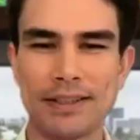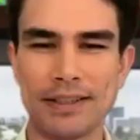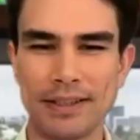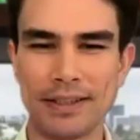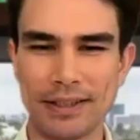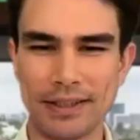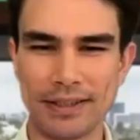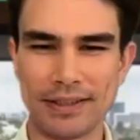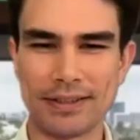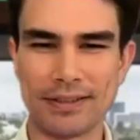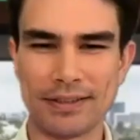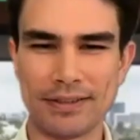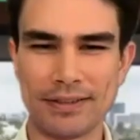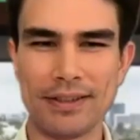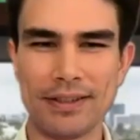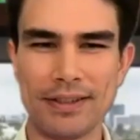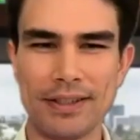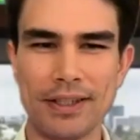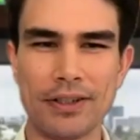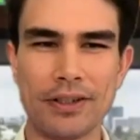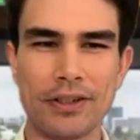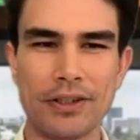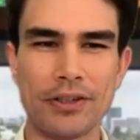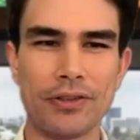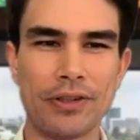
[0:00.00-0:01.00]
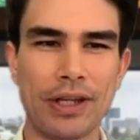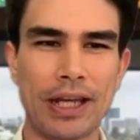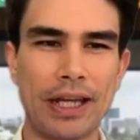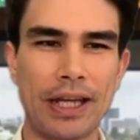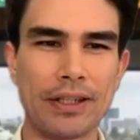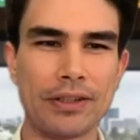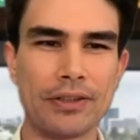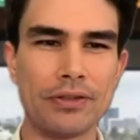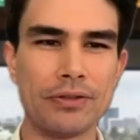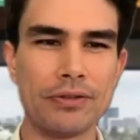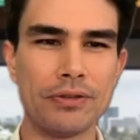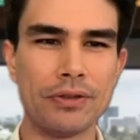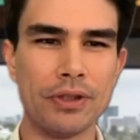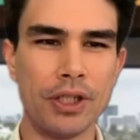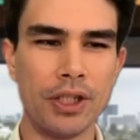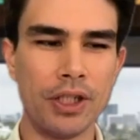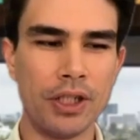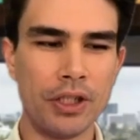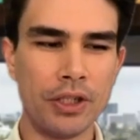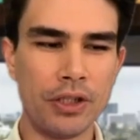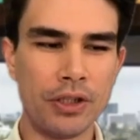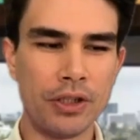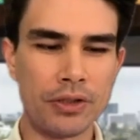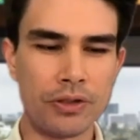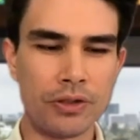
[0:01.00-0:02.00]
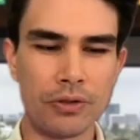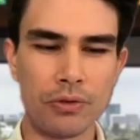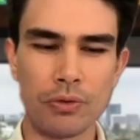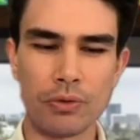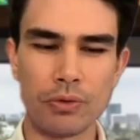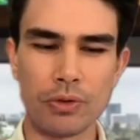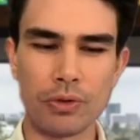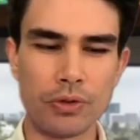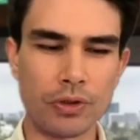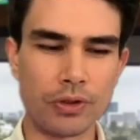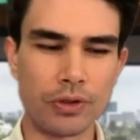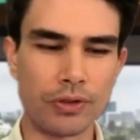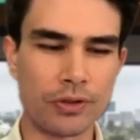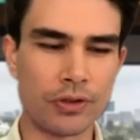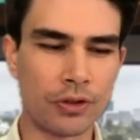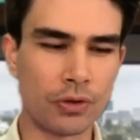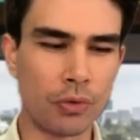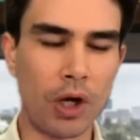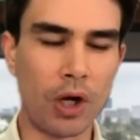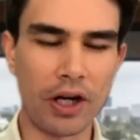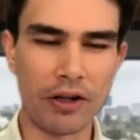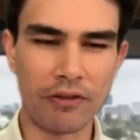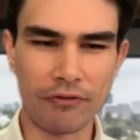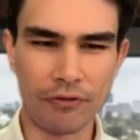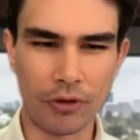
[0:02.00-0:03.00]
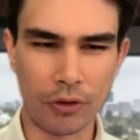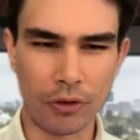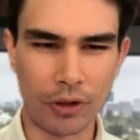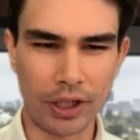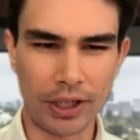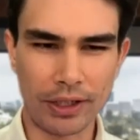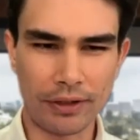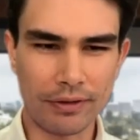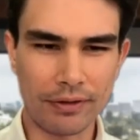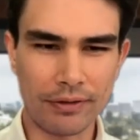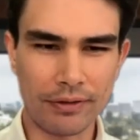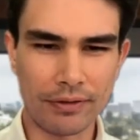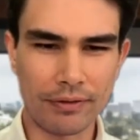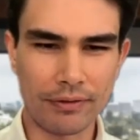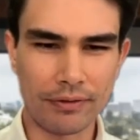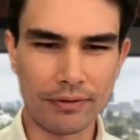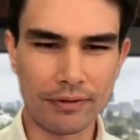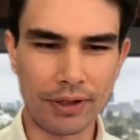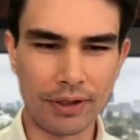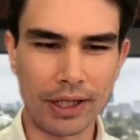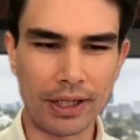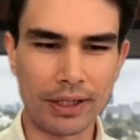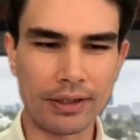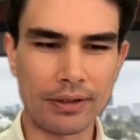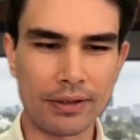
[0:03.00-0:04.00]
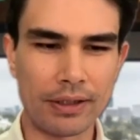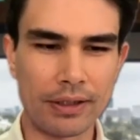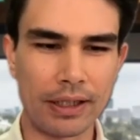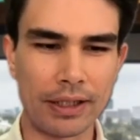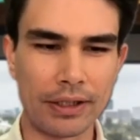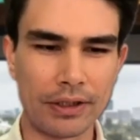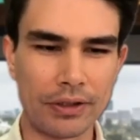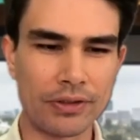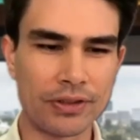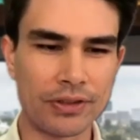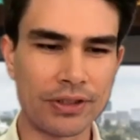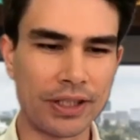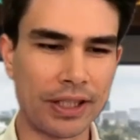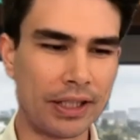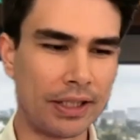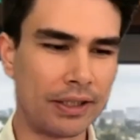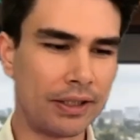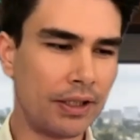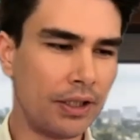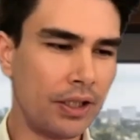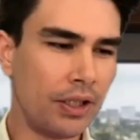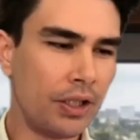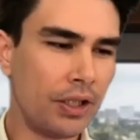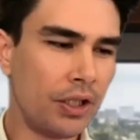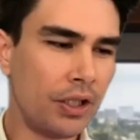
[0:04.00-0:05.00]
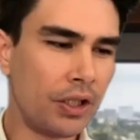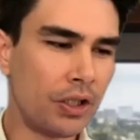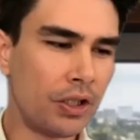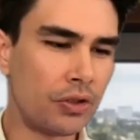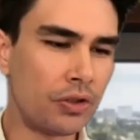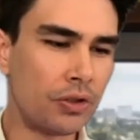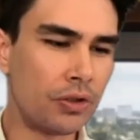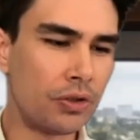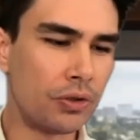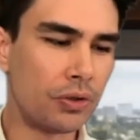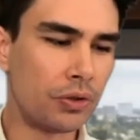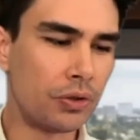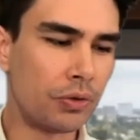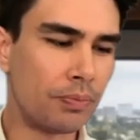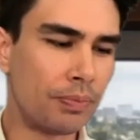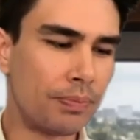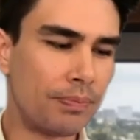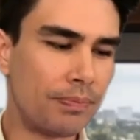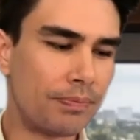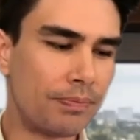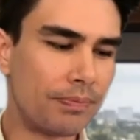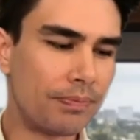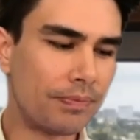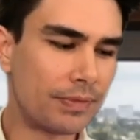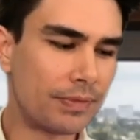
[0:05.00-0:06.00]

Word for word: in this dinner you had. You, you, you swung for it, right? Like you said, you